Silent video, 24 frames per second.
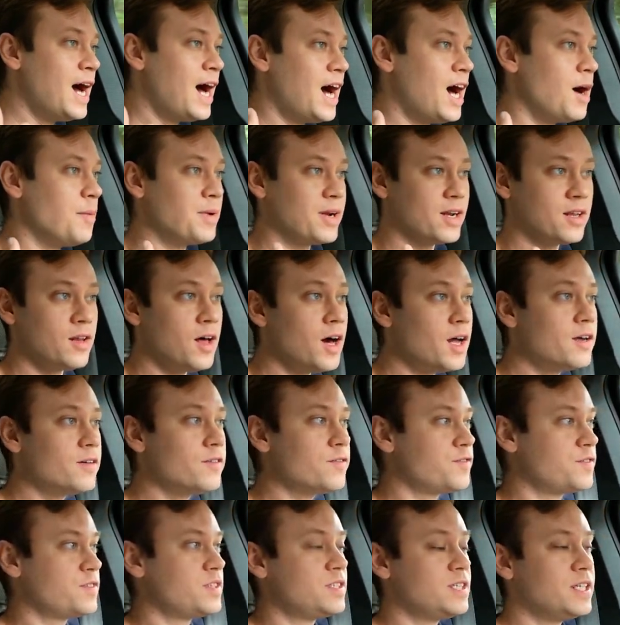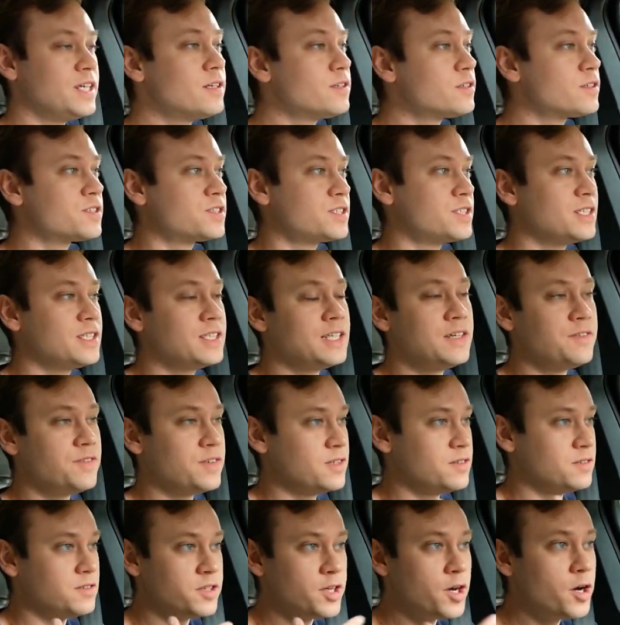Um, and a lot of dealers didn't
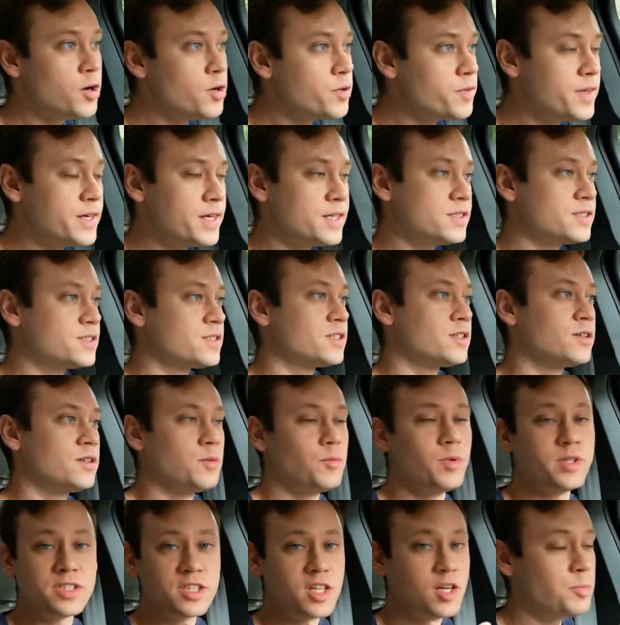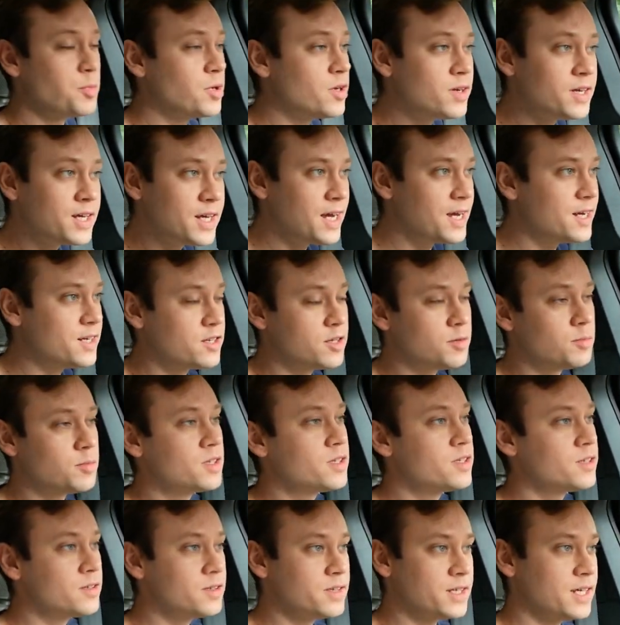even know this. There, it wasn't communicated to them
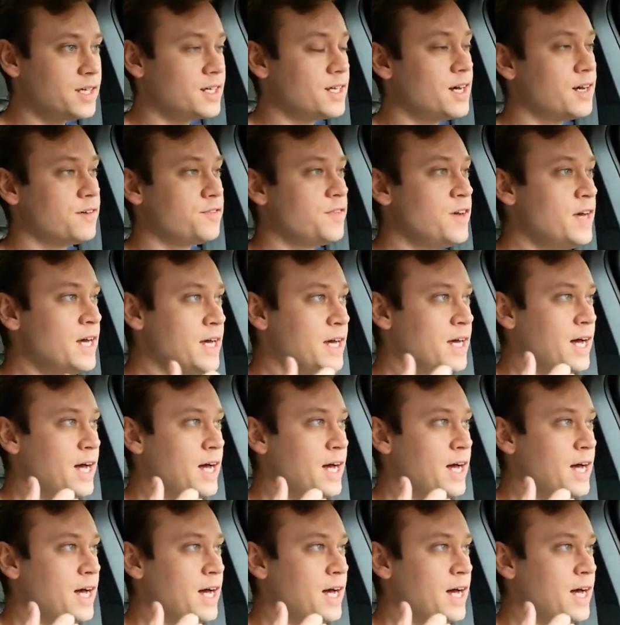clearly enough.